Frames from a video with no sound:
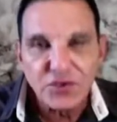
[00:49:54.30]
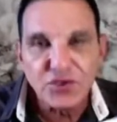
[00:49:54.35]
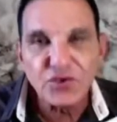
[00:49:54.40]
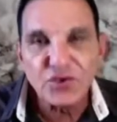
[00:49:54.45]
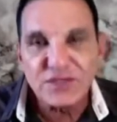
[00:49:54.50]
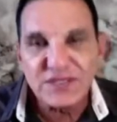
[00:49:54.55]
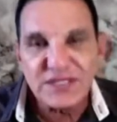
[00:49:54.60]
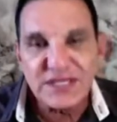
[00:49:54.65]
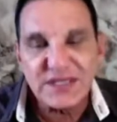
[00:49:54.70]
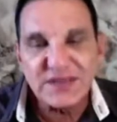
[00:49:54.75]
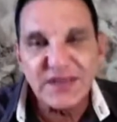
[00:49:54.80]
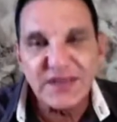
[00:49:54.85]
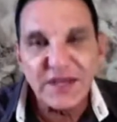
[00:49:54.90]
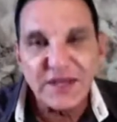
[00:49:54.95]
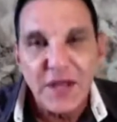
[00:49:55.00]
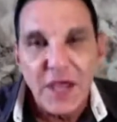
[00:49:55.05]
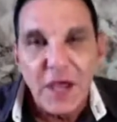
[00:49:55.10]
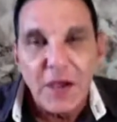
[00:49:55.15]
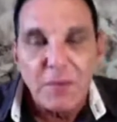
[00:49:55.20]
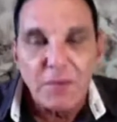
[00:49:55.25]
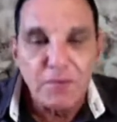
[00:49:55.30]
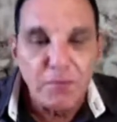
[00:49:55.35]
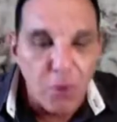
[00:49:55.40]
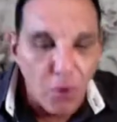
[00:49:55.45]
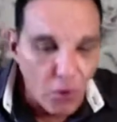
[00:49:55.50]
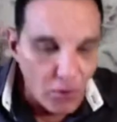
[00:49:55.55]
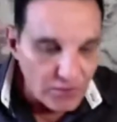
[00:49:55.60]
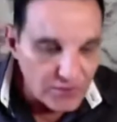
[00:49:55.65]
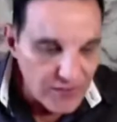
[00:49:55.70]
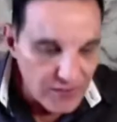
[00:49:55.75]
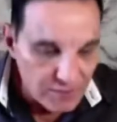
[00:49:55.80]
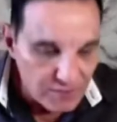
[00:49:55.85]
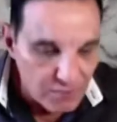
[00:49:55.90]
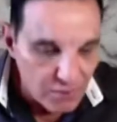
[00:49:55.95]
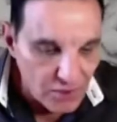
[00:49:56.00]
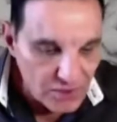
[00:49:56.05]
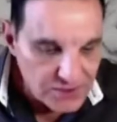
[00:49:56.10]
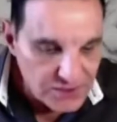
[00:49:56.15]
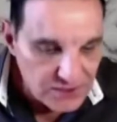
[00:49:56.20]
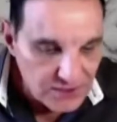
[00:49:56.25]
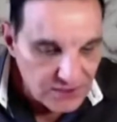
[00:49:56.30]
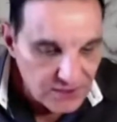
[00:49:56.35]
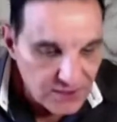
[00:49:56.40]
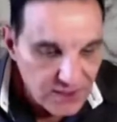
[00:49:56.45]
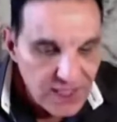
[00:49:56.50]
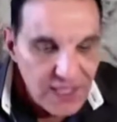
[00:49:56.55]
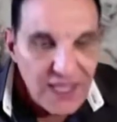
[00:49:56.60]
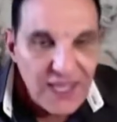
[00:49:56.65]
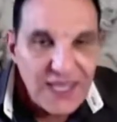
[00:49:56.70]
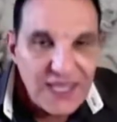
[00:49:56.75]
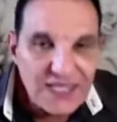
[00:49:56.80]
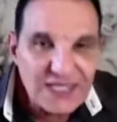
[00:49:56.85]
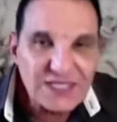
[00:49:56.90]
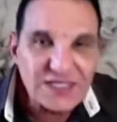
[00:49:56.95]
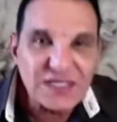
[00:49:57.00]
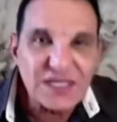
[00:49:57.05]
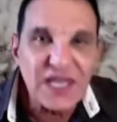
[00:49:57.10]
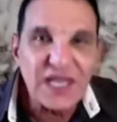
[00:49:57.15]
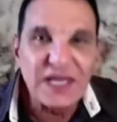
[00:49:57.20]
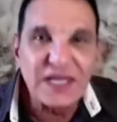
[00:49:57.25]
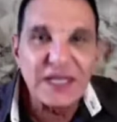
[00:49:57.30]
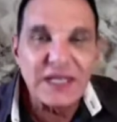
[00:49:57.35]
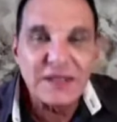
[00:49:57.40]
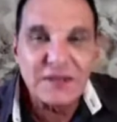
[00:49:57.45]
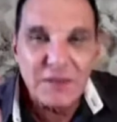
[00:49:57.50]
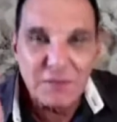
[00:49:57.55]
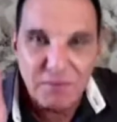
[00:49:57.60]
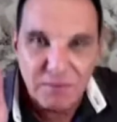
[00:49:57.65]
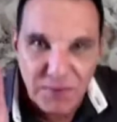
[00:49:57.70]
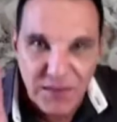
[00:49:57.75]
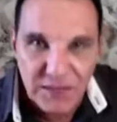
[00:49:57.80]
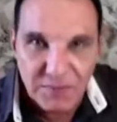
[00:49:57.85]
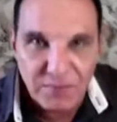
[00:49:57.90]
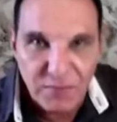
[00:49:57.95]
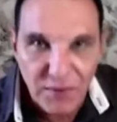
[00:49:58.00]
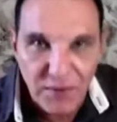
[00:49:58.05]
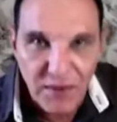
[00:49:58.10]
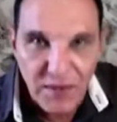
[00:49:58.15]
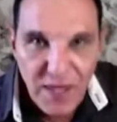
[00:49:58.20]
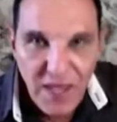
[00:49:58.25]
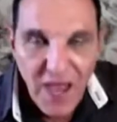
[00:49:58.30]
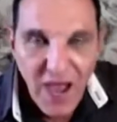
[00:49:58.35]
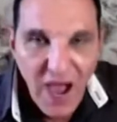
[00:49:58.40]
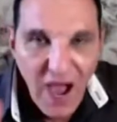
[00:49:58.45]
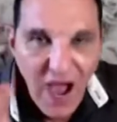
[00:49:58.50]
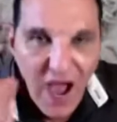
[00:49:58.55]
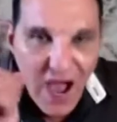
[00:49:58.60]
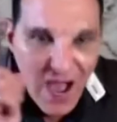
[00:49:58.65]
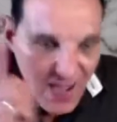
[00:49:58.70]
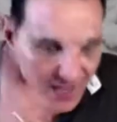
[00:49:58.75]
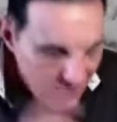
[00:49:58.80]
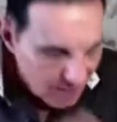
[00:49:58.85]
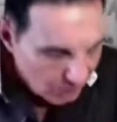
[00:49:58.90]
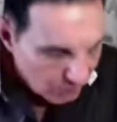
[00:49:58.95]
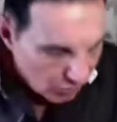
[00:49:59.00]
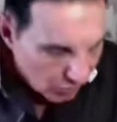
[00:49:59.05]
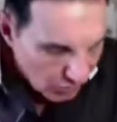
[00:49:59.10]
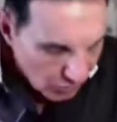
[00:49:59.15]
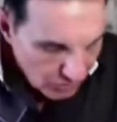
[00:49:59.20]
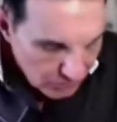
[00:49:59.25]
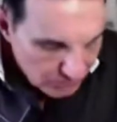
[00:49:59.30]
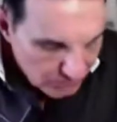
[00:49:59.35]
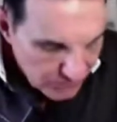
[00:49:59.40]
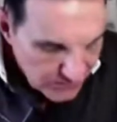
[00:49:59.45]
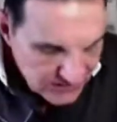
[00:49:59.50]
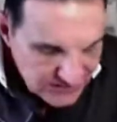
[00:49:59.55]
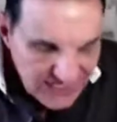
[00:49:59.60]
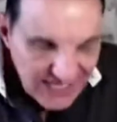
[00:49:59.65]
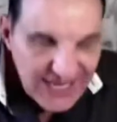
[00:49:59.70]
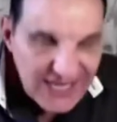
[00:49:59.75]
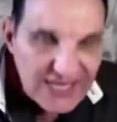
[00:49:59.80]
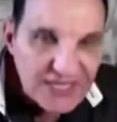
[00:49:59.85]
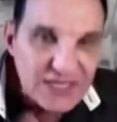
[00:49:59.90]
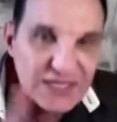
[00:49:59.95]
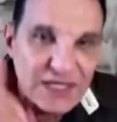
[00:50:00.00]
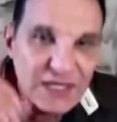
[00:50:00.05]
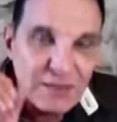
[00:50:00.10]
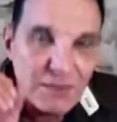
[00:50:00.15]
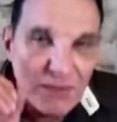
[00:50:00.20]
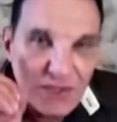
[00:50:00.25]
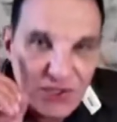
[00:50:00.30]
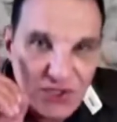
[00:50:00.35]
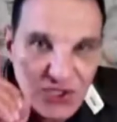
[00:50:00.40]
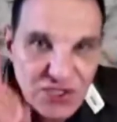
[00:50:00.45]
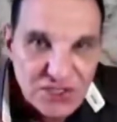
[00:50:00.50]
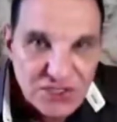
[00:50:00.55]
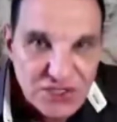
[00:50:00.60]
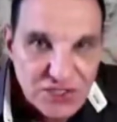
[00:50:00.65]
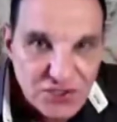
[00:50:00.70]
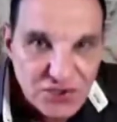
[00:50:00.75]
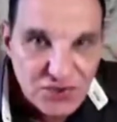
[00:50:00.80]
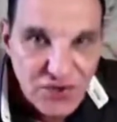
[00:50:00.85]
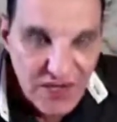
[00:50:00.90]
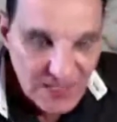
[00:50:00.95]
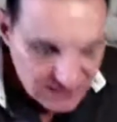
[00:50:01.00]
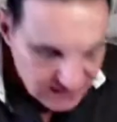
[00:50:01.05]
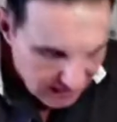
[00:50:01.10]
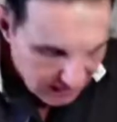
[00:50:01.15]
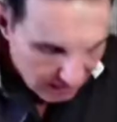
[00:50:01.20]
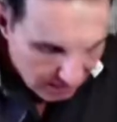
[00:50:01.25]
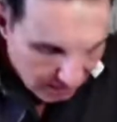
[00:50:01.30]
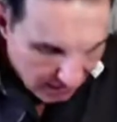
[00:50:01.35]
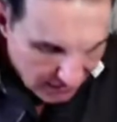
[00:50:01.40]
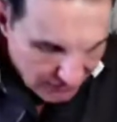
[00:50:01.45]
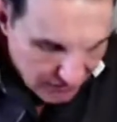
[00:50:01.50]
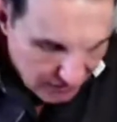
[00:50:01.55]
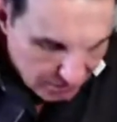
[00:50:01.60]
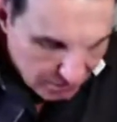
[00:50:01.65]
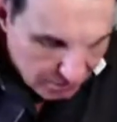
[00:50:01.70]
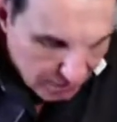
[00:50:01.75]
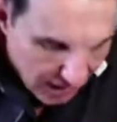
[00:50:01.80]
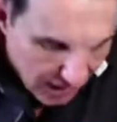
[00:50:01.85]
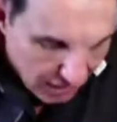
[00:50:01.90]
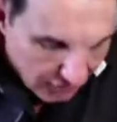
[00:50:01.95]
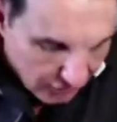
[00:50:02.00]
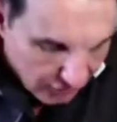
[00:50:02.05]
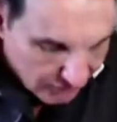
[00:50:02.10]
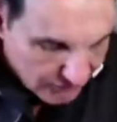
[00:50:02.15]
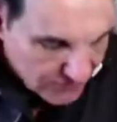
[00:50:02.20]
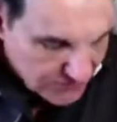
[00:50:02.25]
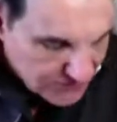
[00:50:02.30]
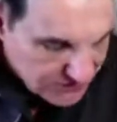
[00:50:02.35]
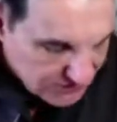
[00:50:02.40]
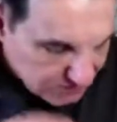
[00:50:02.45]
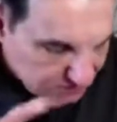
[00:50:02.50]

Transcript: Do you see that? Paul the Apostle, he's telling the people I am not going to preach anything but Jesus Christ and by the power of the